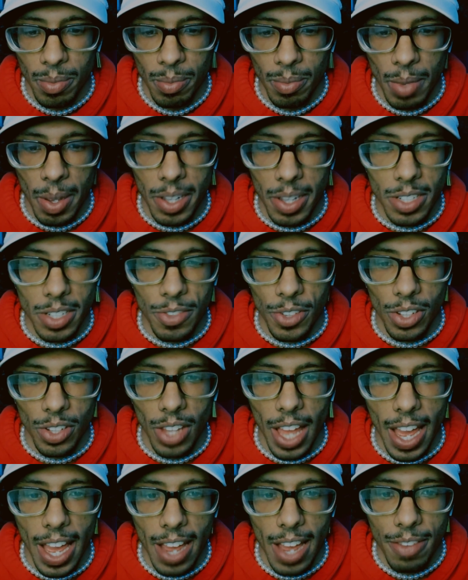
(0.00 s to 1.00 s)
Maybe because of her
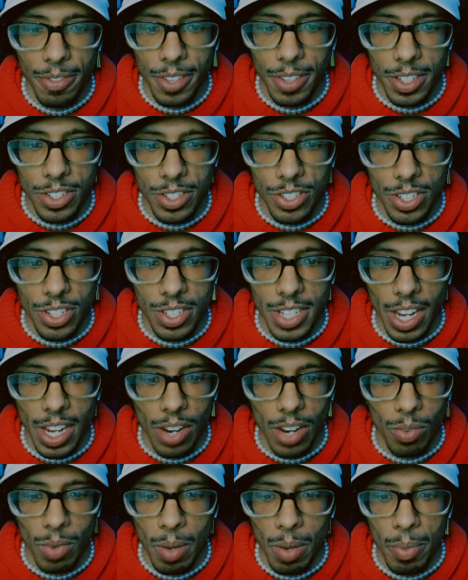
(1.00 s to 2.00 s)
laugh, it's just
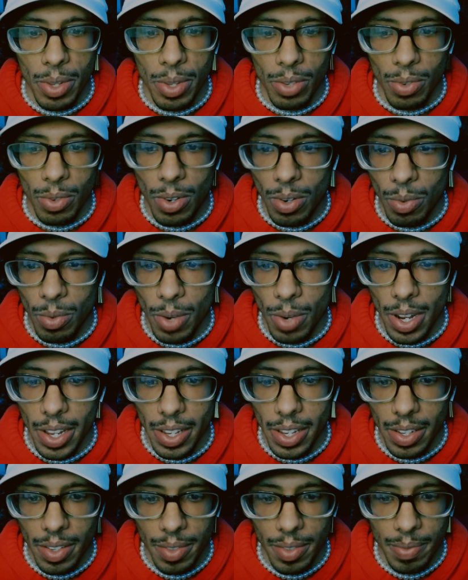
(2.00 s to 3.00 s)
now rubbing me the wrong way.